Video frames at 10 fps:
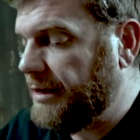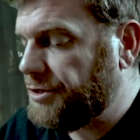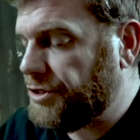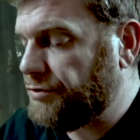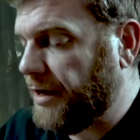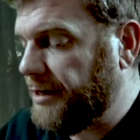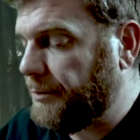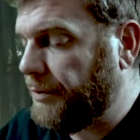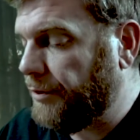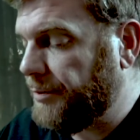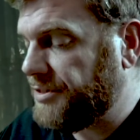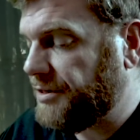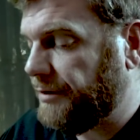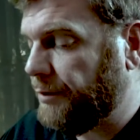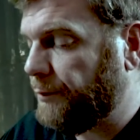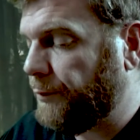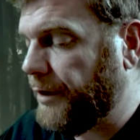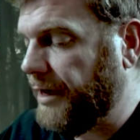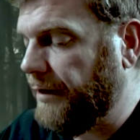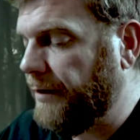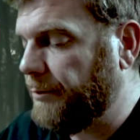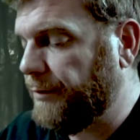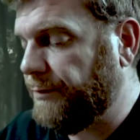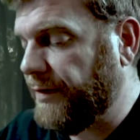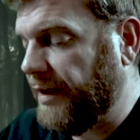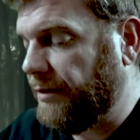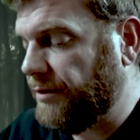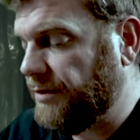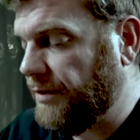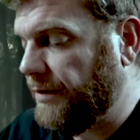She tried to pull the material free, but failed.